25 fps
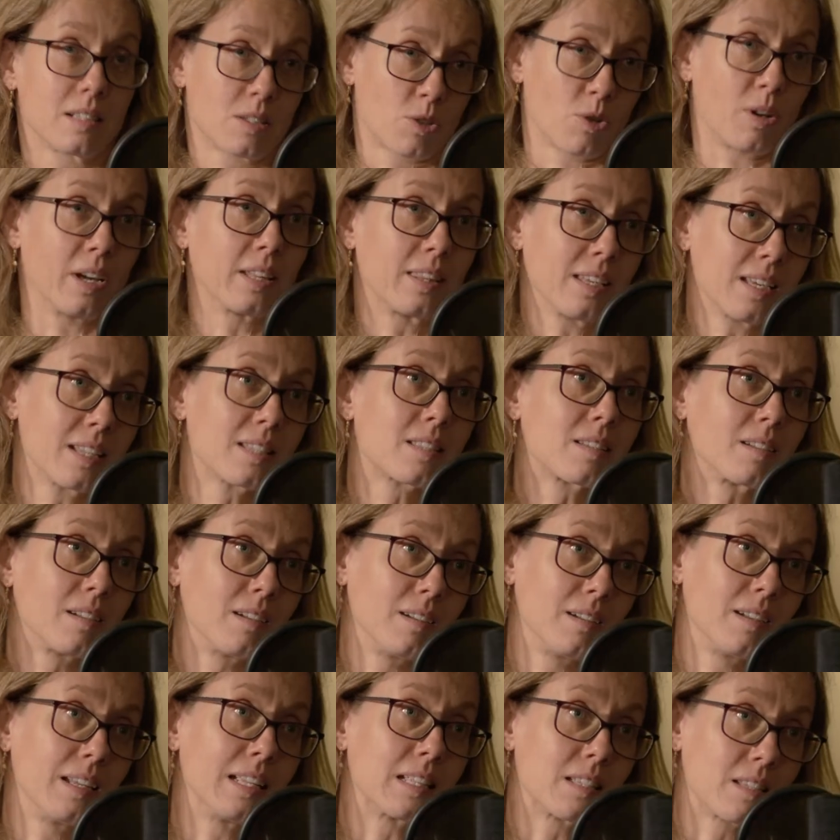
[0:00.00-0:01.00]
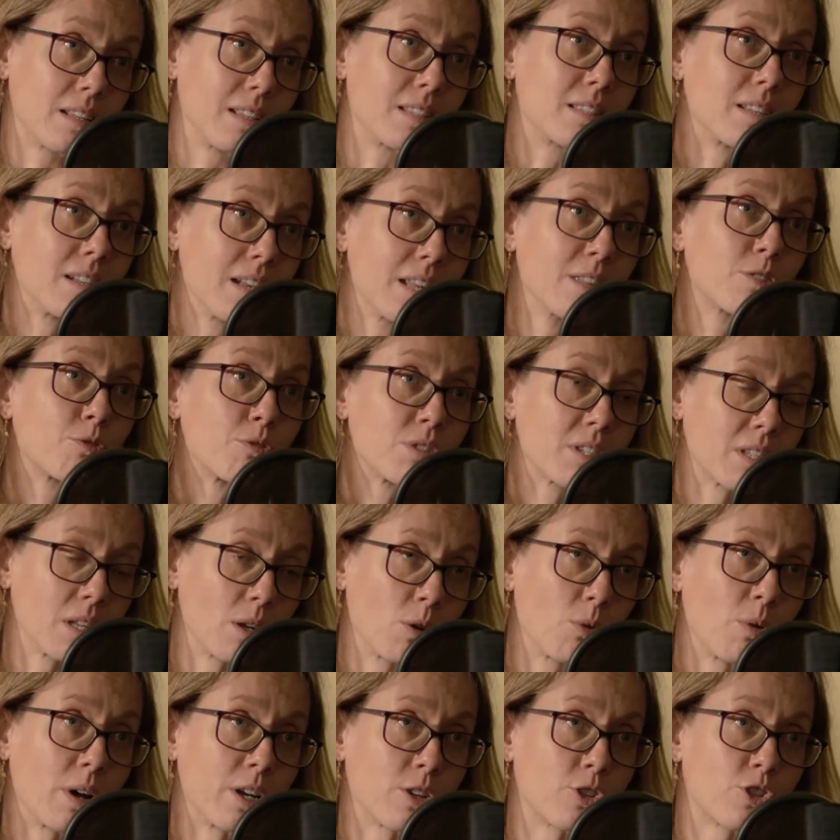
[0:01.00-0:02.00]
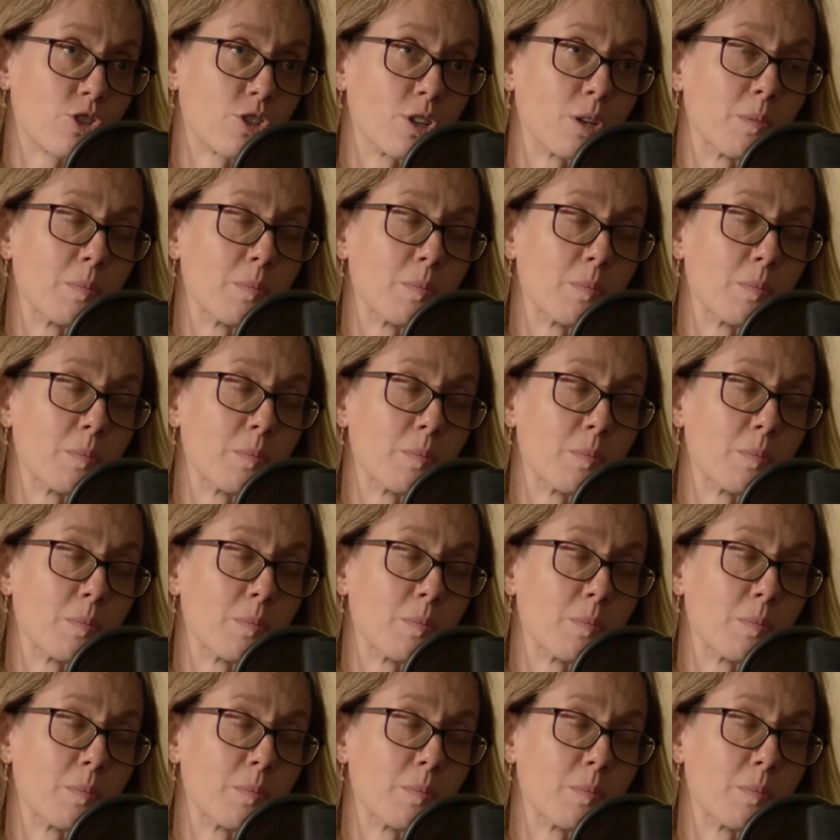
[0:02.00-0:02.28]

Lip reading: so. I think it's an interesting question,